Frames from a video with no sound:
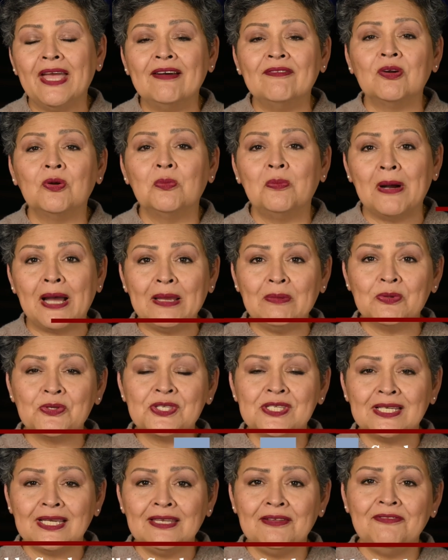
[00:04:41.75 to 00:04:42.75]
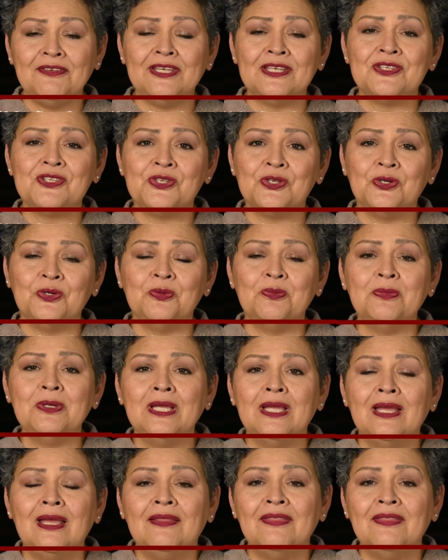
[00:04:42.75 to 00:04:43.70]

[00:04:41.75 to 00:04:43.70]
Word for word: have our Bible study via Zoom